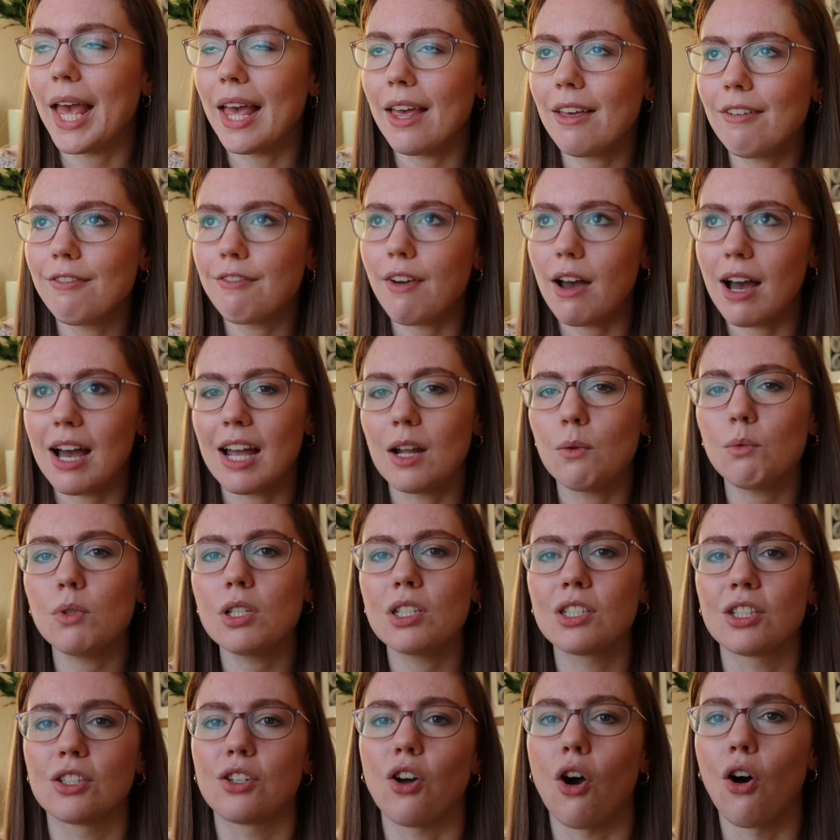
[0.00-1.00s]
If I
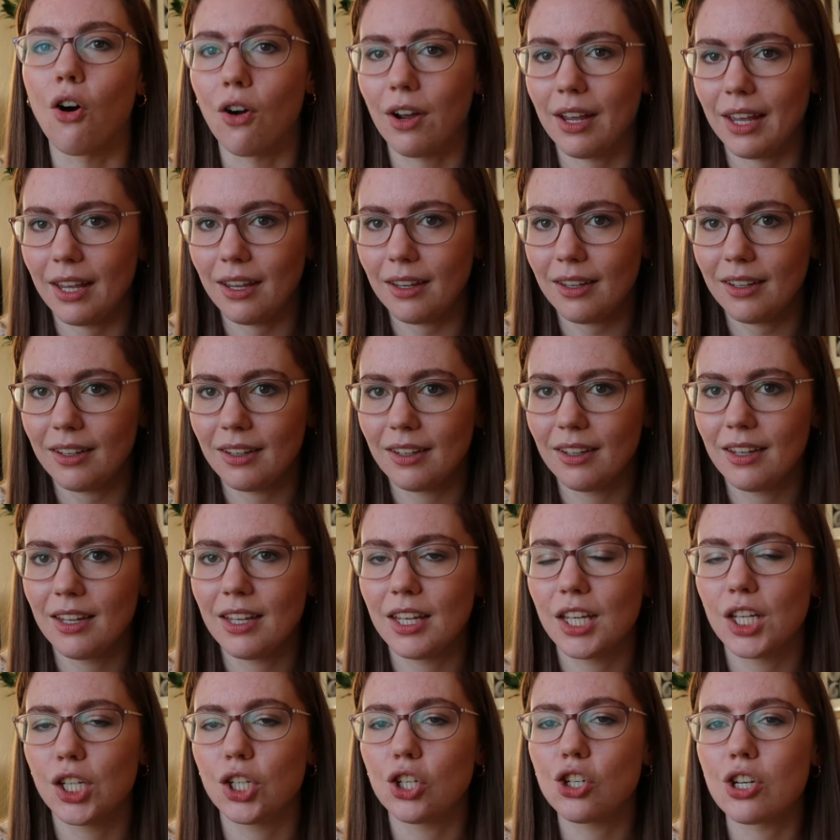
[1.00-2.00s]
was talking,
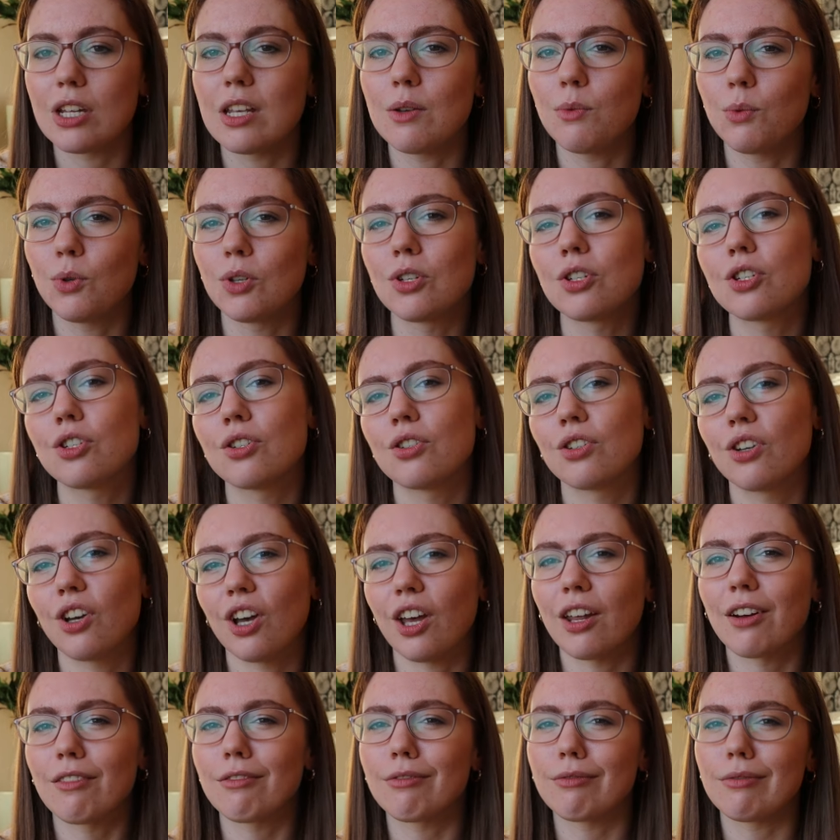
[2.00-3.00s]
she would
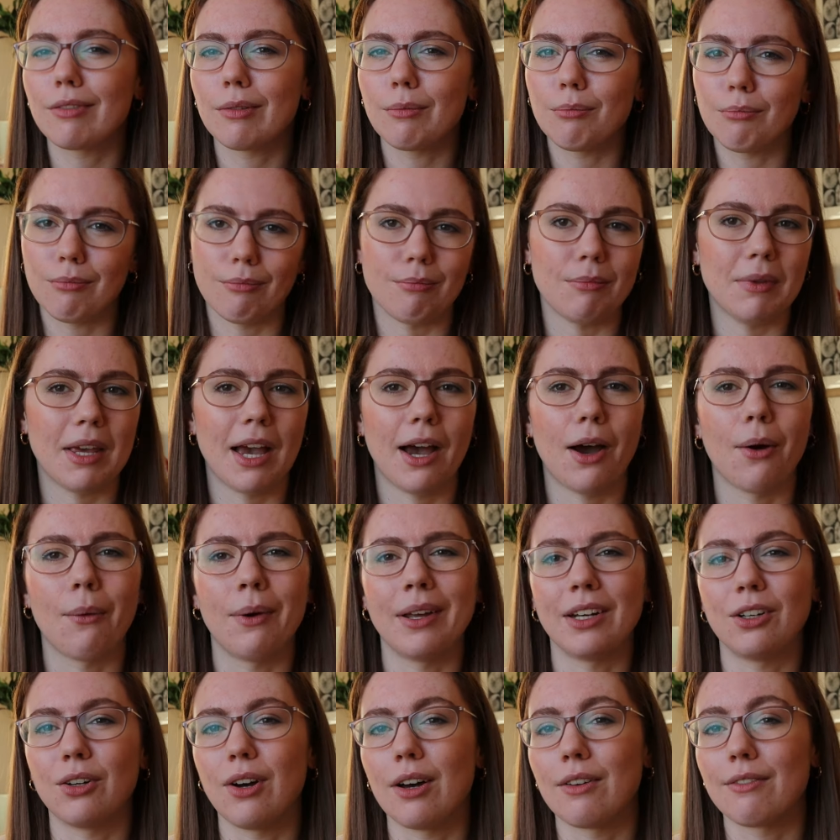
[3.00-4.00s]
kind of meow
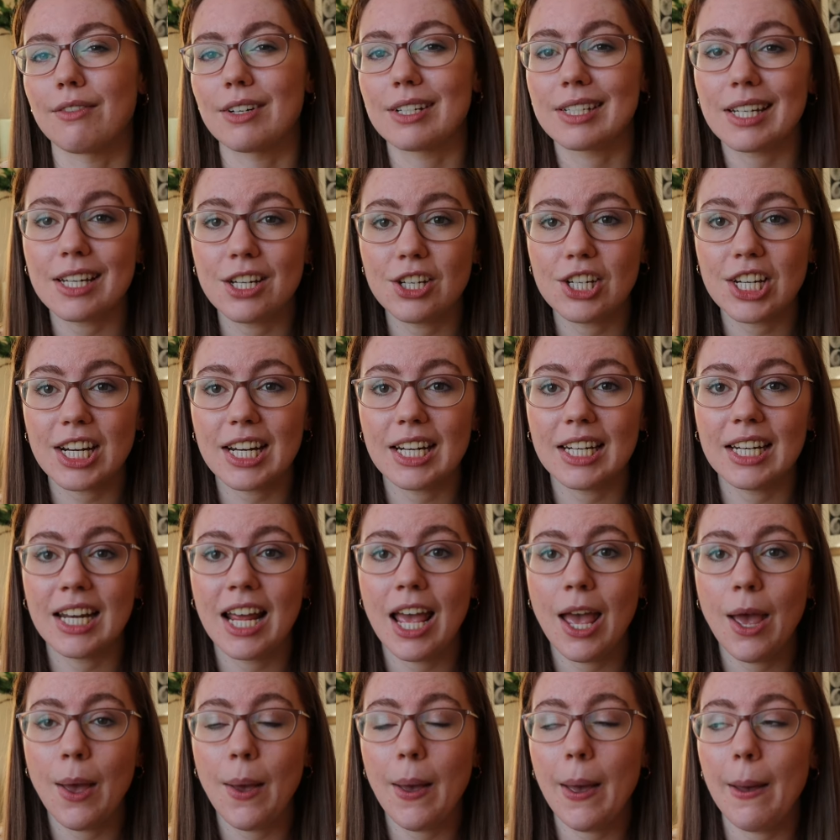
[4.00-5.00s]
in
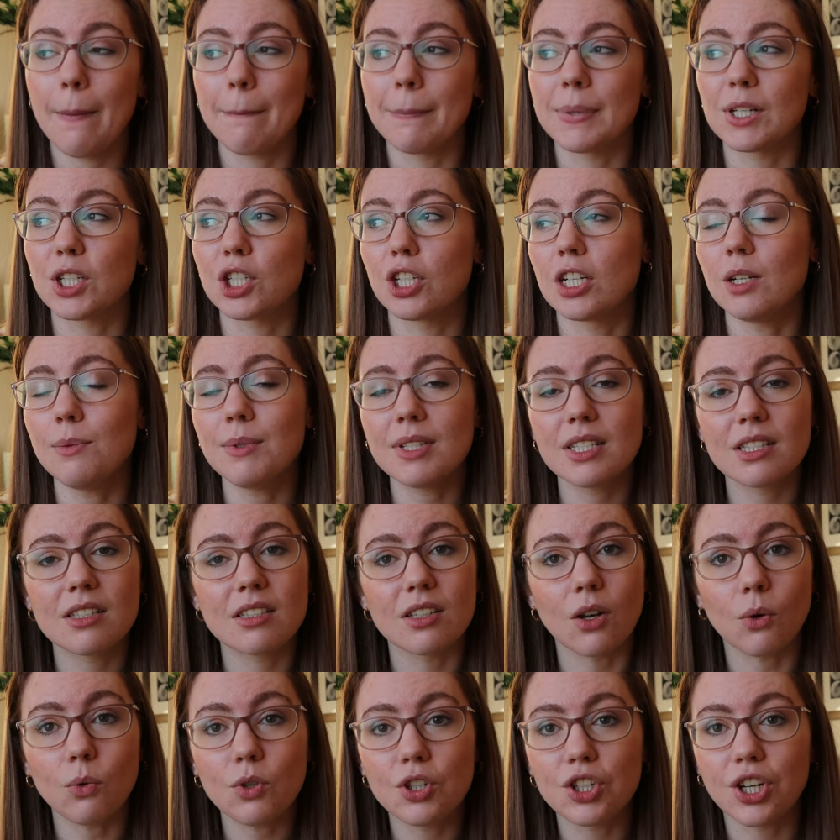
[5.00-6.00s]
conversation, but she was
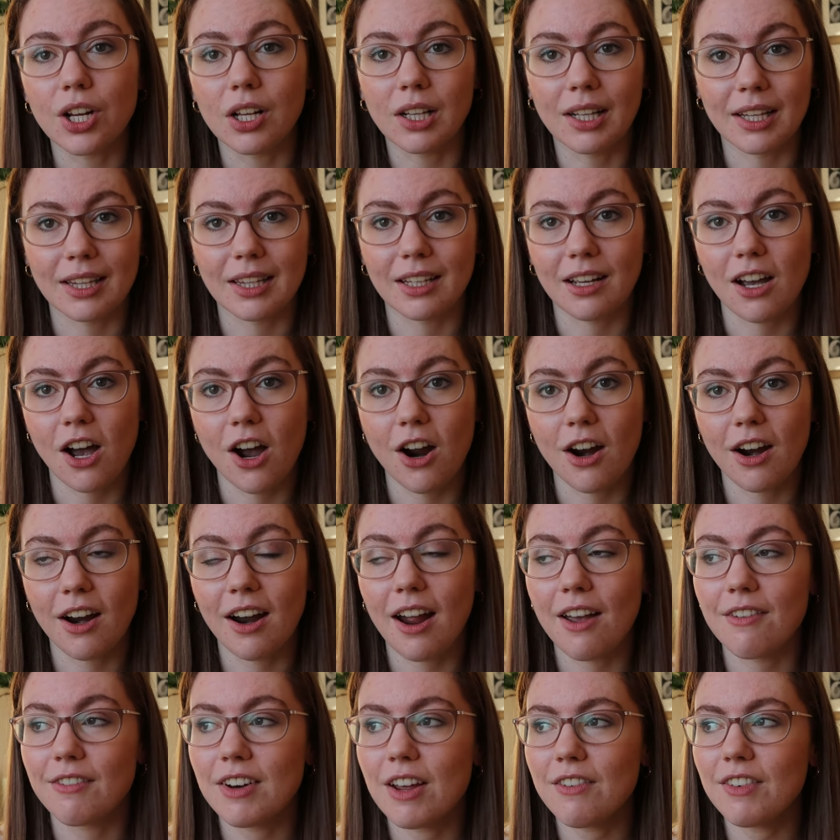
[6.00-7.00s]
so chill in the car.
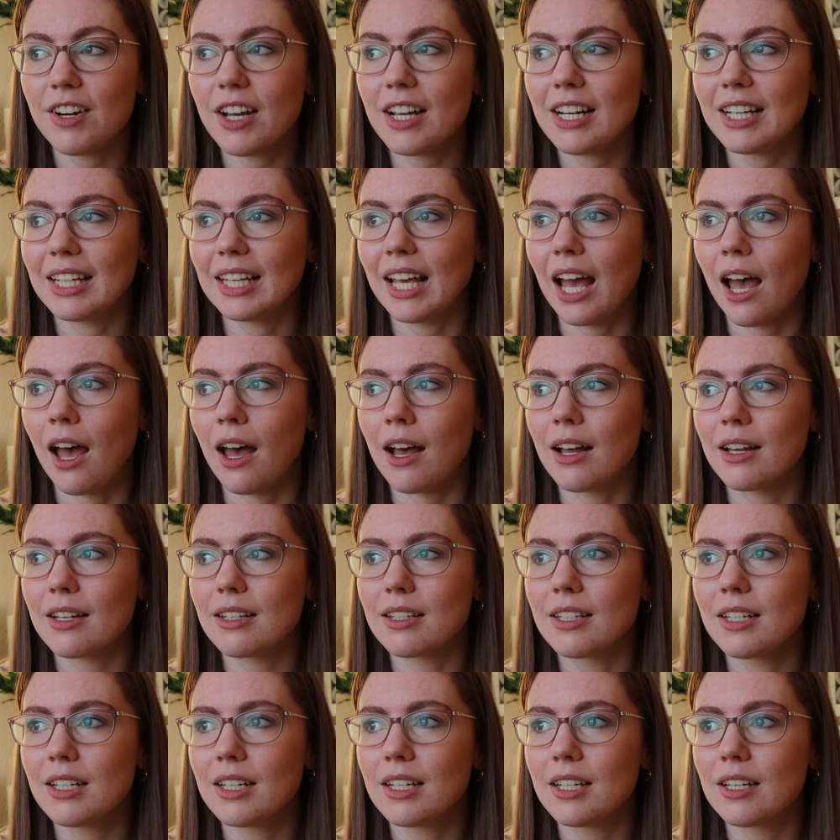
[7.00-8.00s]
I've never had a cat
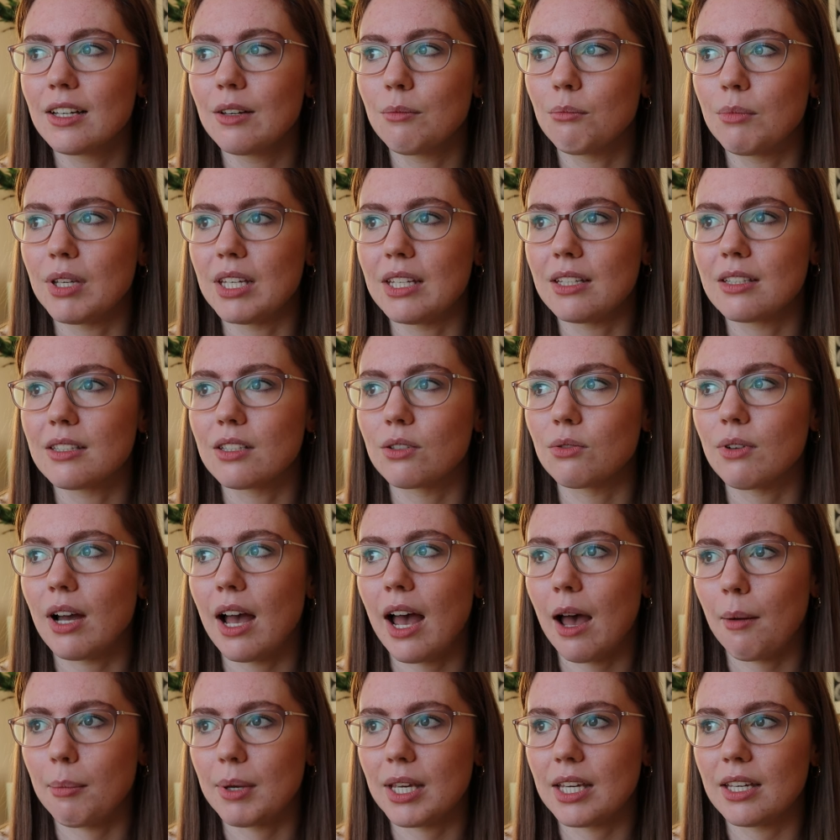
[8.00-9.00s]
be so
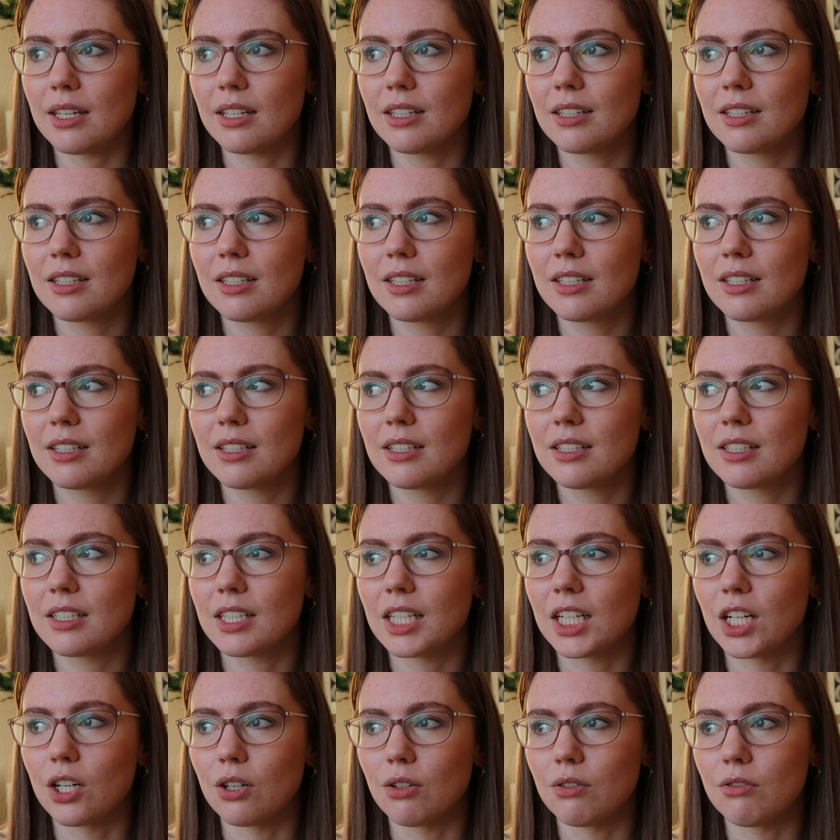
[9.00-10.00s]
happy
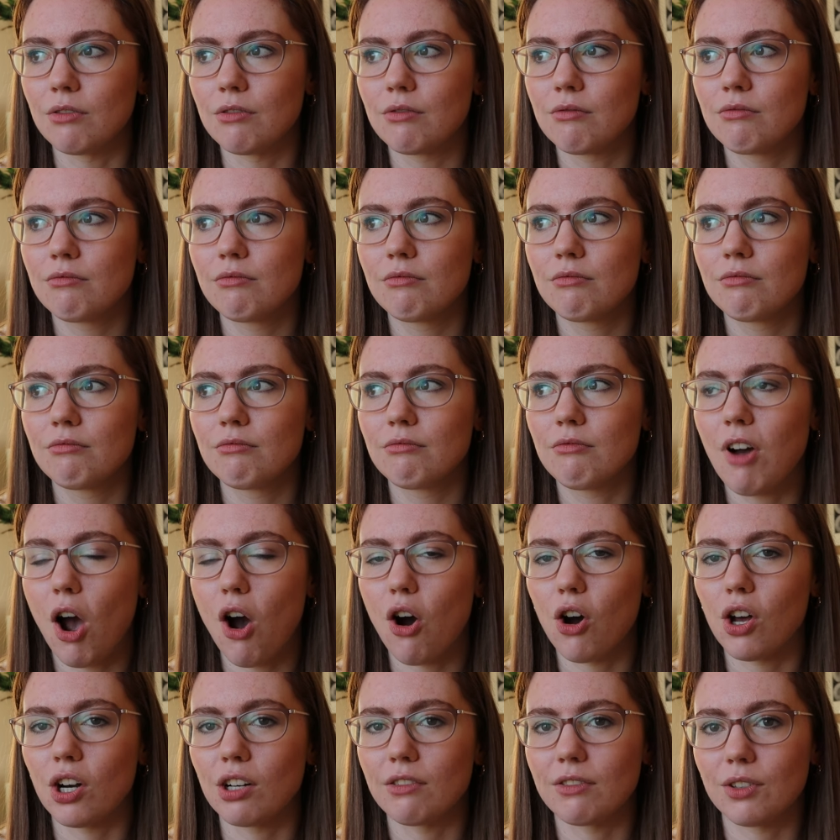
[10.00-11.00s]
to go
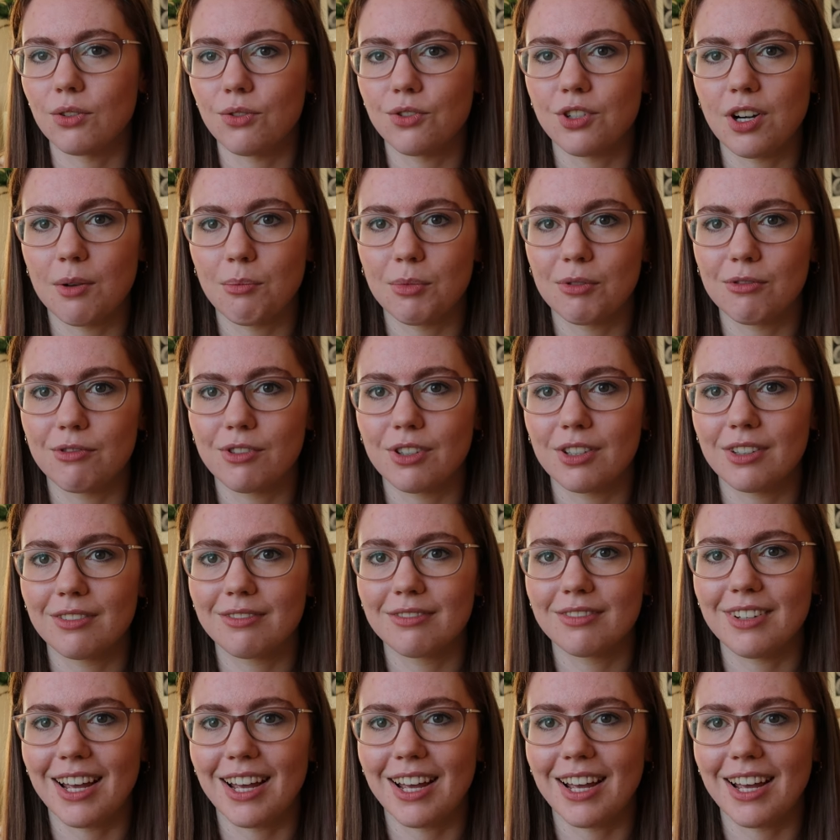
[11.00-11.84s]
on a road trip before.